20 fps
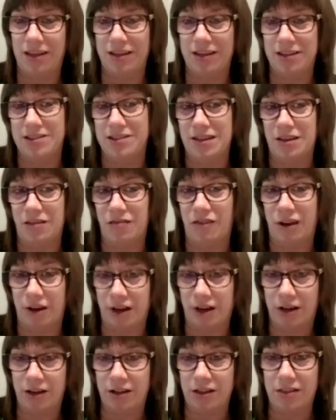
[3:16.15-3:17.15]
I think it's a
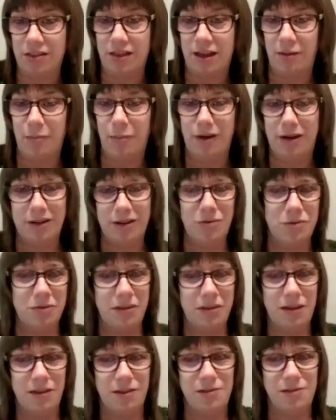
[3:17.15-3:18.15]
very good thing, but I
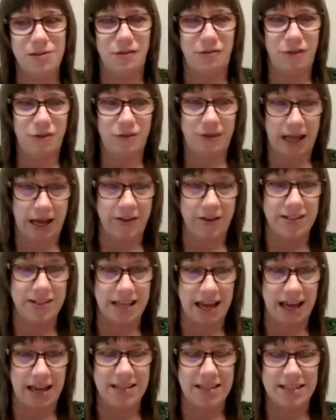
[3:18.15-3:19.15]
do think there's a few
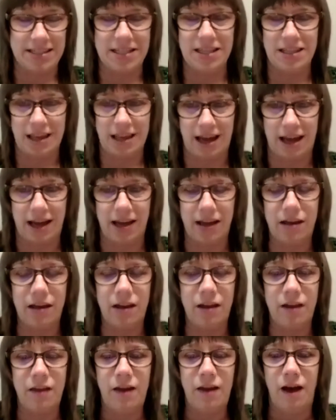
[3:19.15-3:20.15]
downsides to
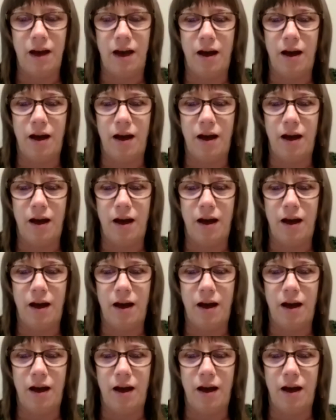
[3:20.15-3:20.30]
that.